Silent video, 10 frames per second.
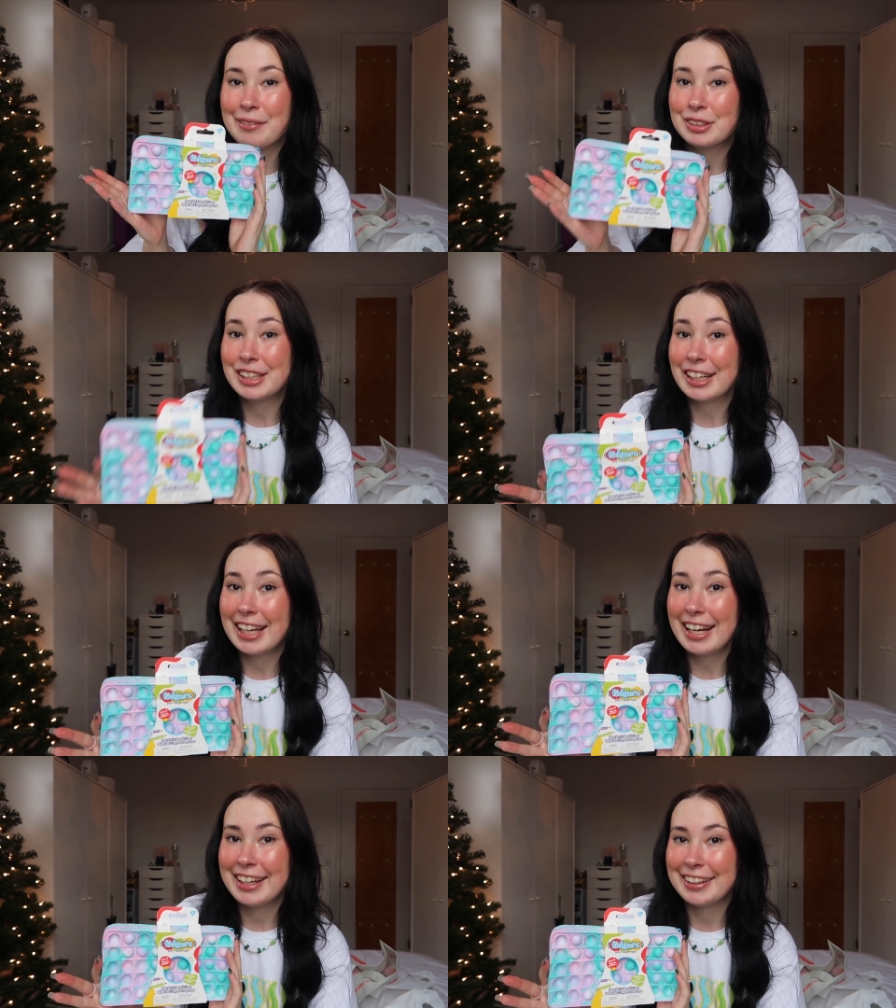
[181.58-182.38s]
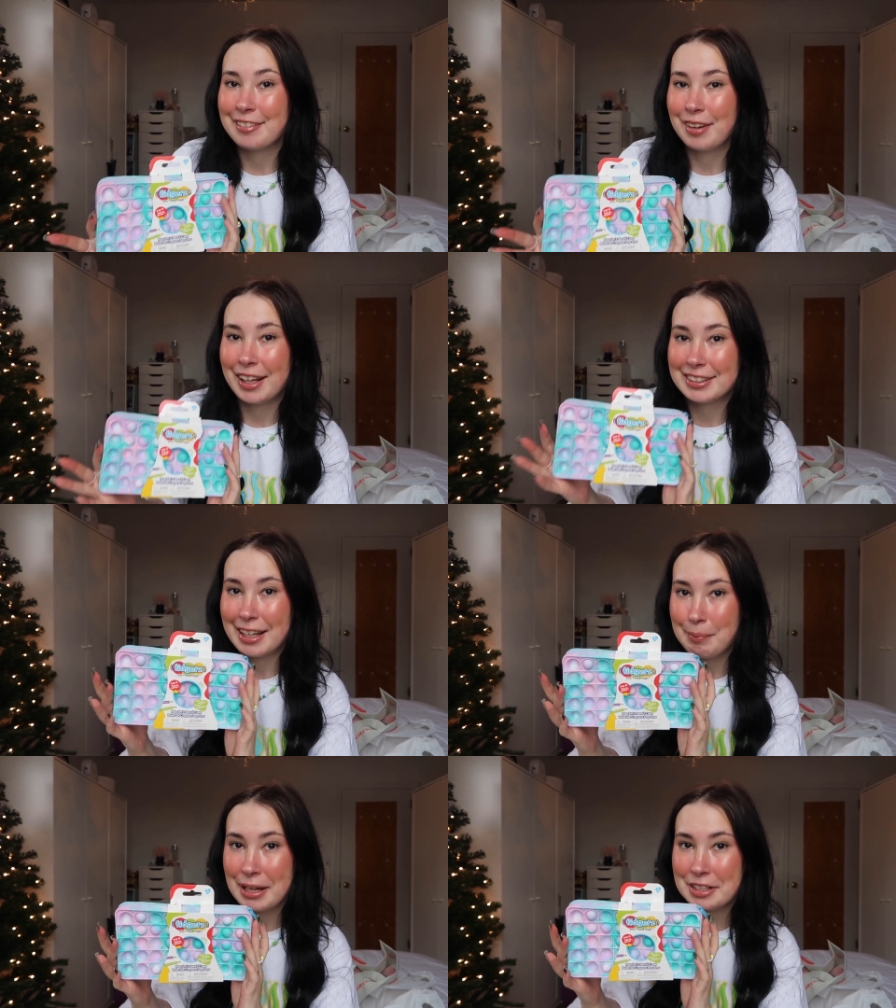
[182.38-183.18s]
I was not kidding when I
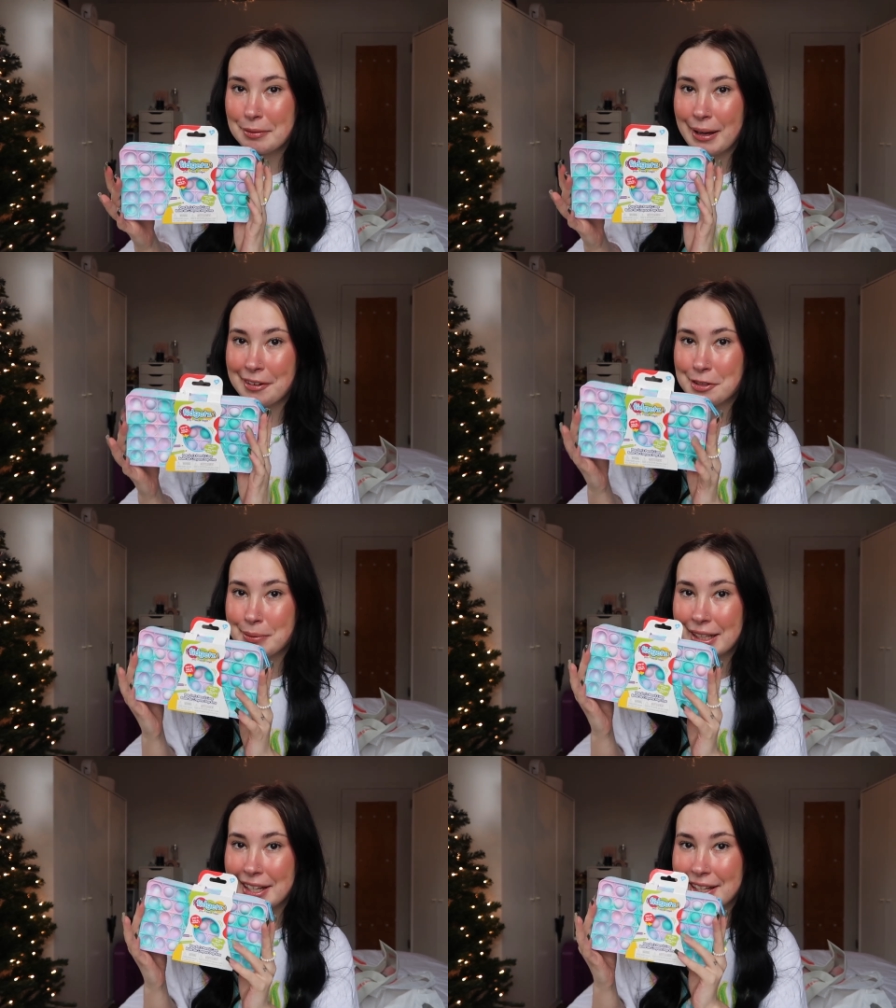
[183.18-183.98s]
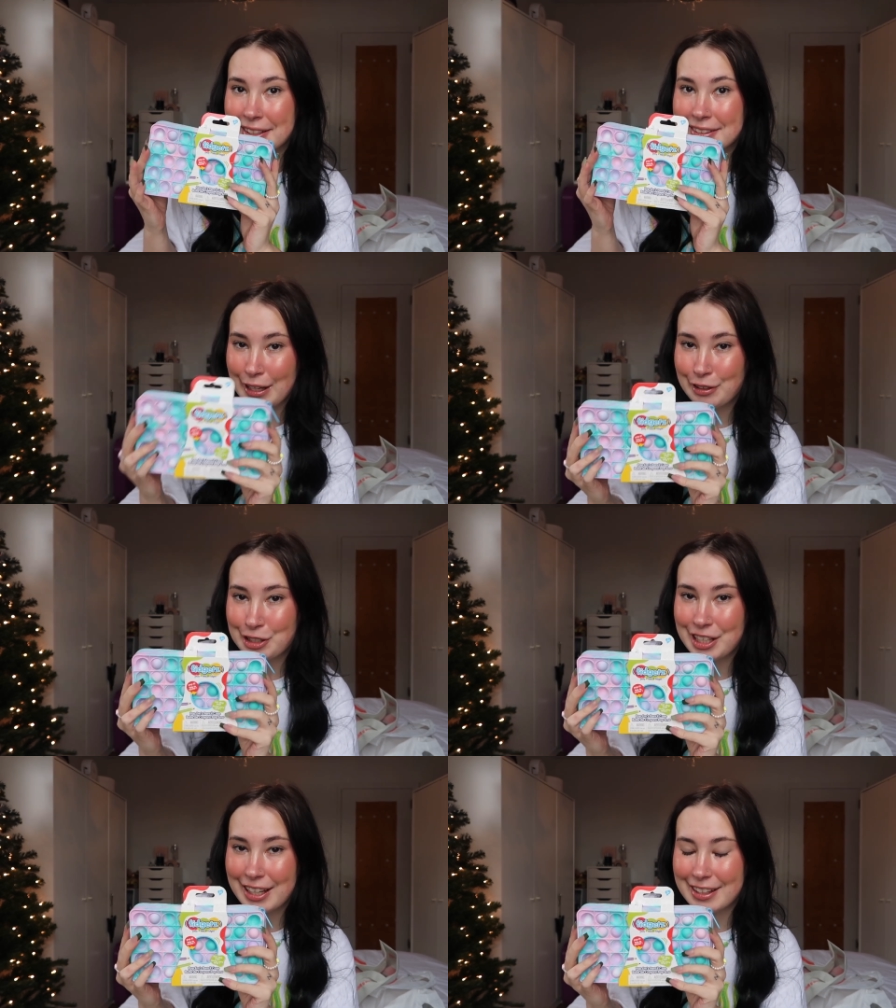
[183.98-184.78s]
said pencil pouch because here
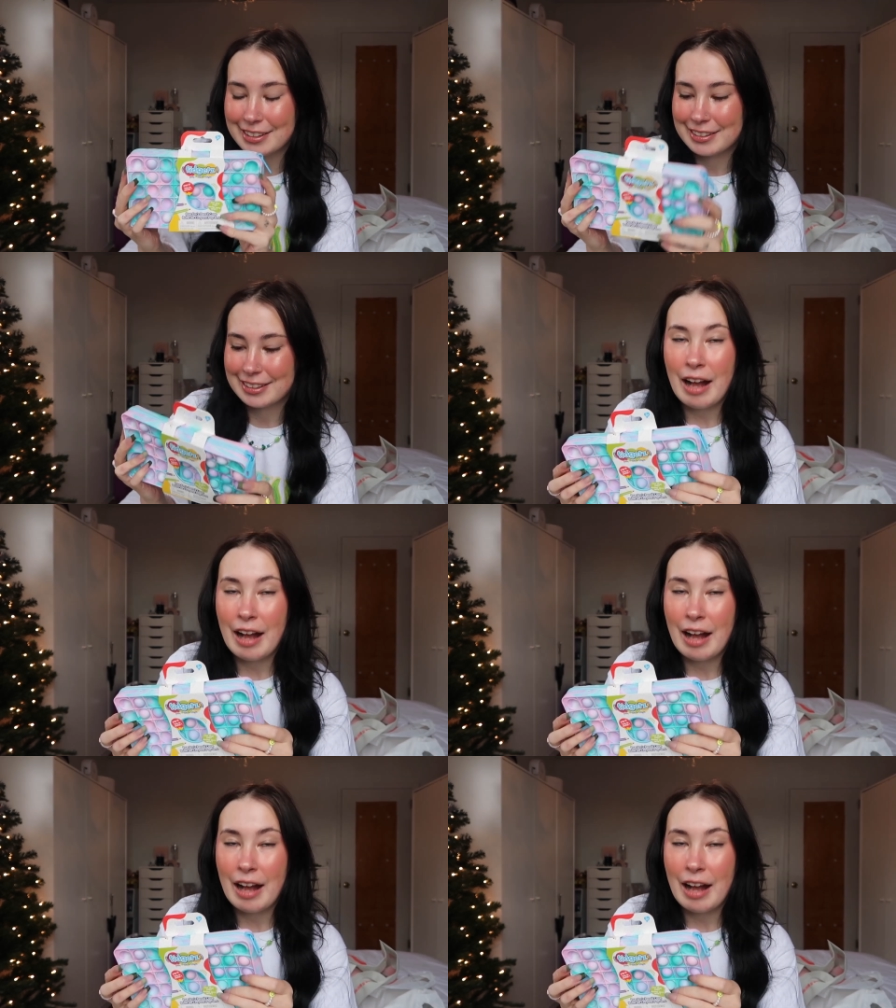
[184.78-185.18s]
she is.